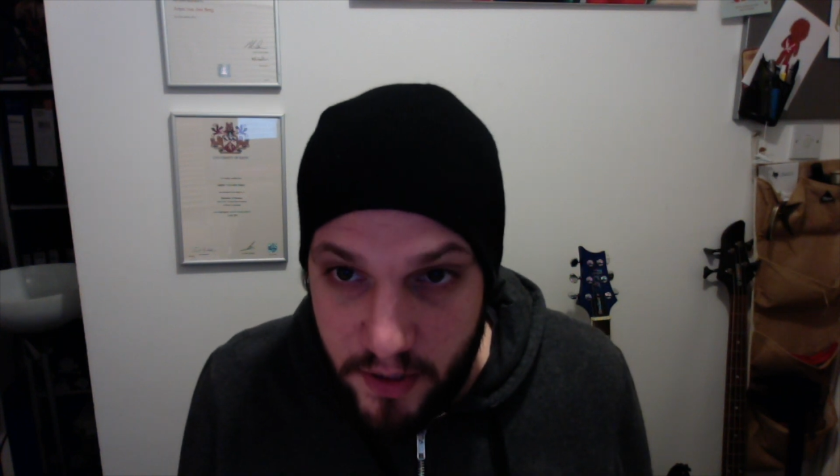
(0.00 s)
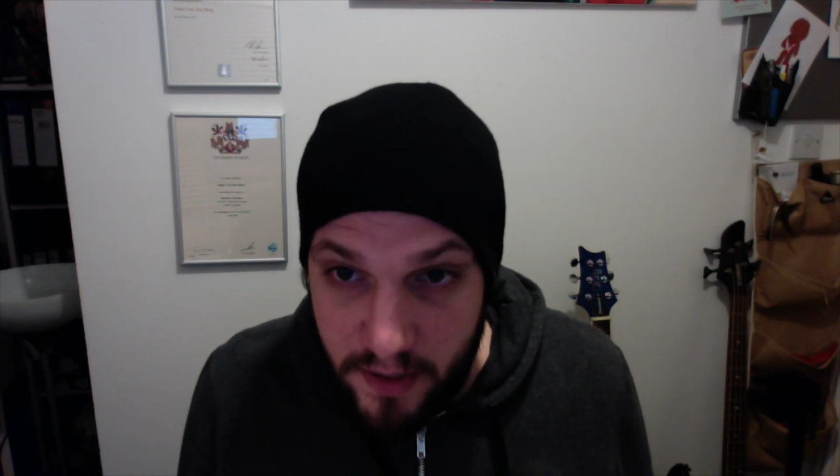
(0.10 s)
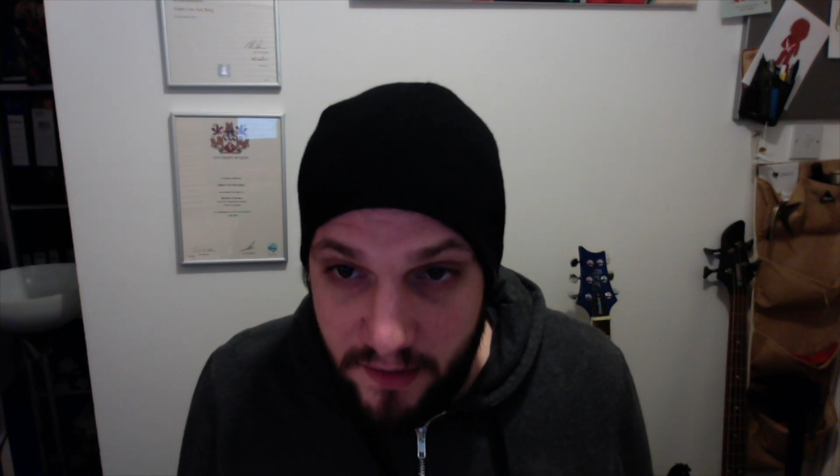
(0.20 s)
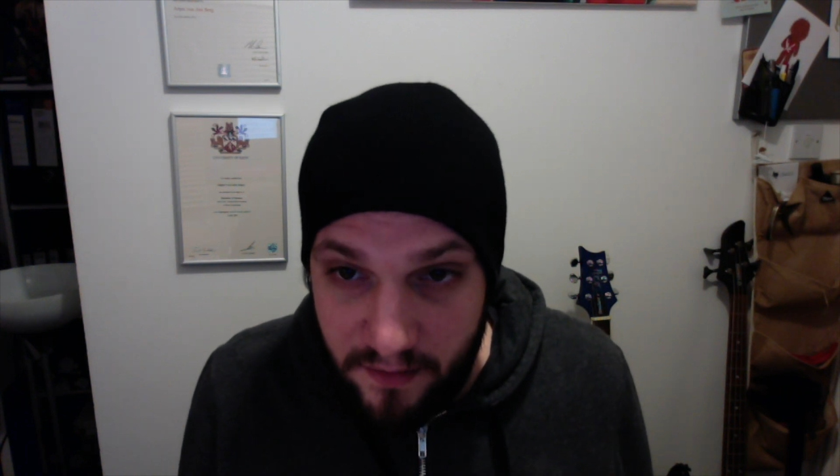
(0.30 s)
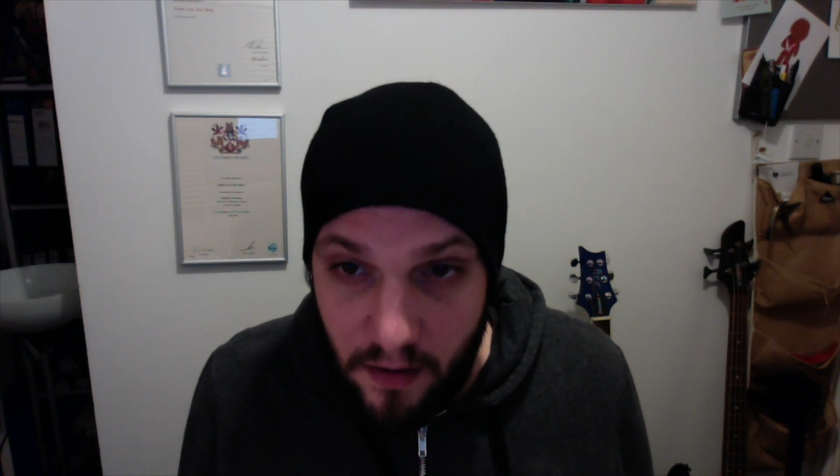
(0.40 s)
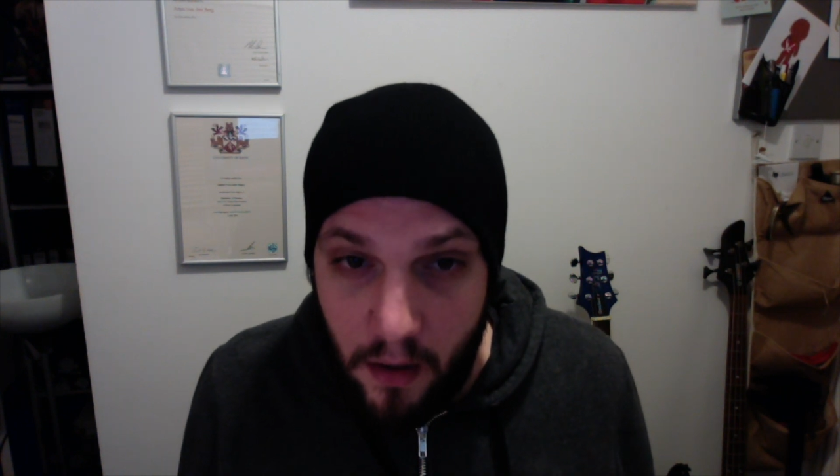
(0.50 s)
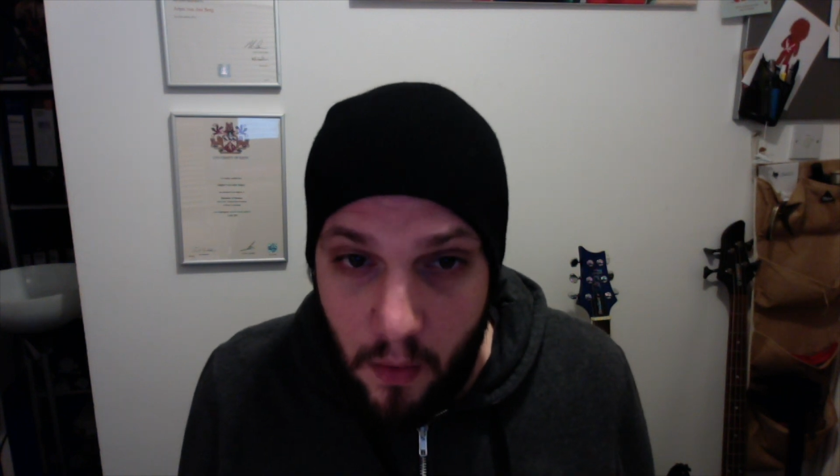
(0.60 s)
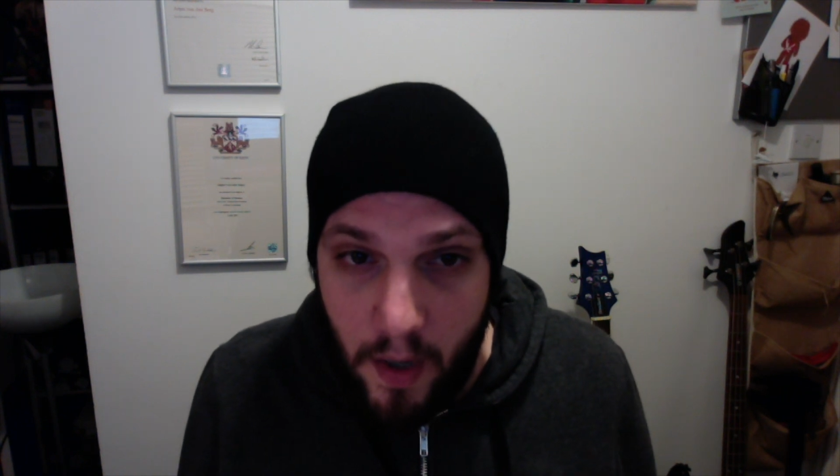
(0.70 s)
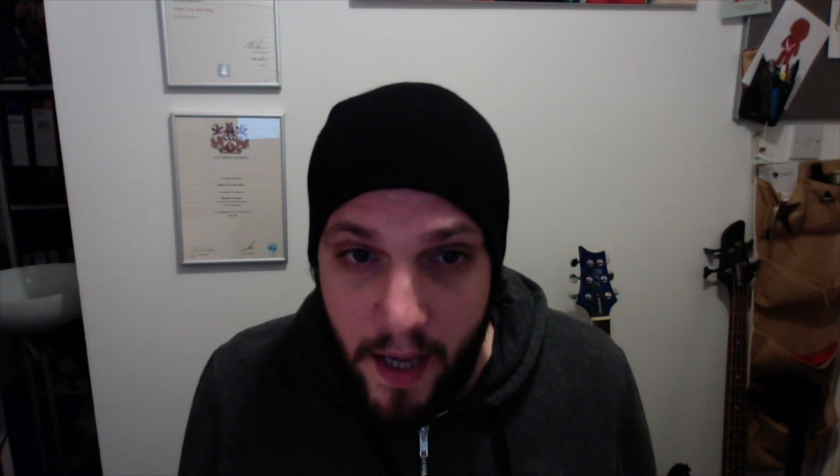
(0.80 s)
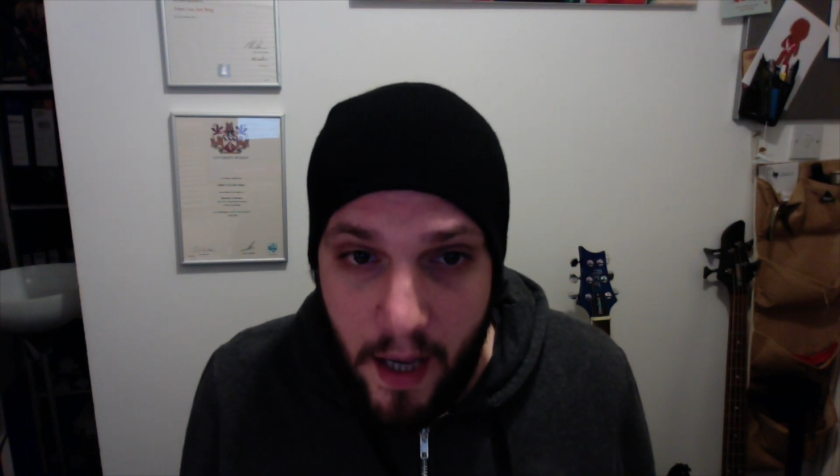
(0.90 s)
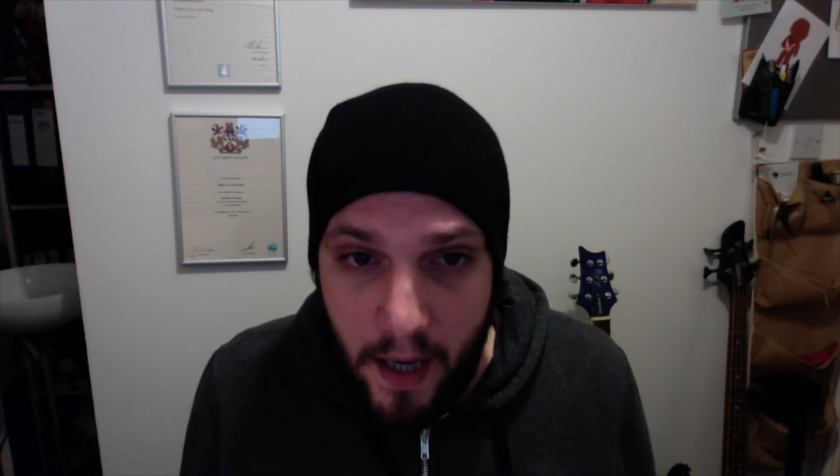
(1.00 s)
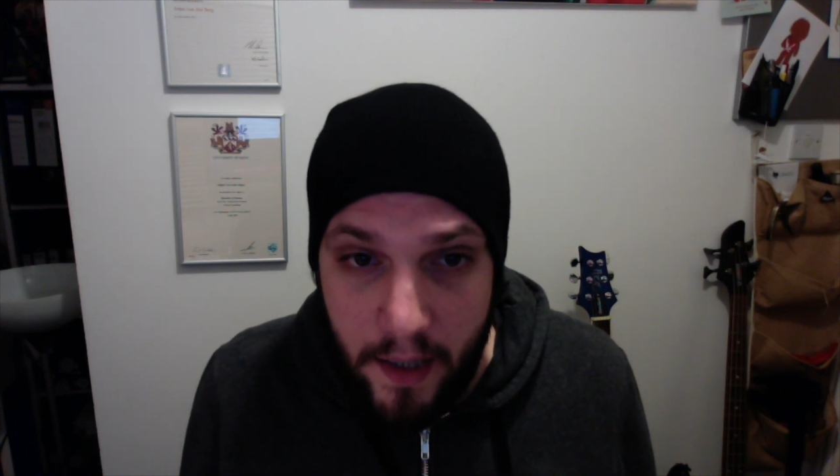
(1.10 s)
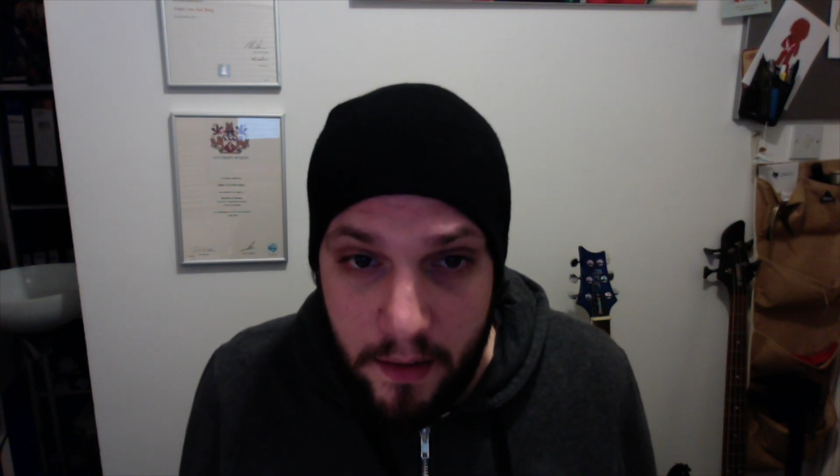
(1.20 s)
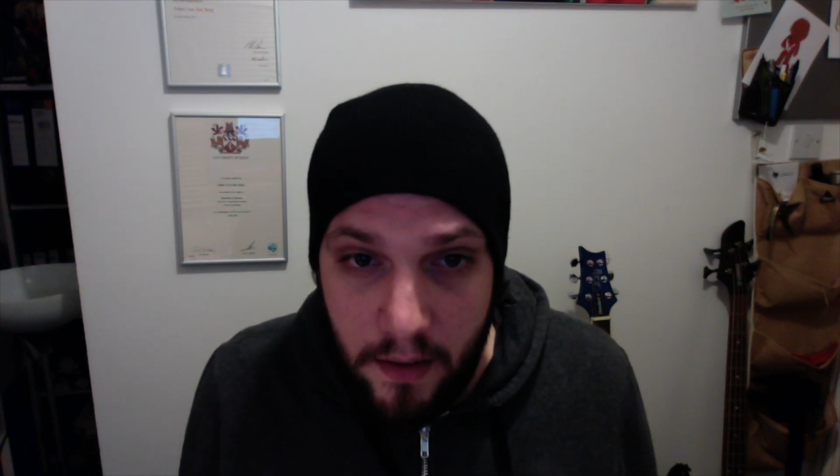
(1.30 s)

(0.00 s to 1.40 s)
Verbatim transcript: you need to go quite high.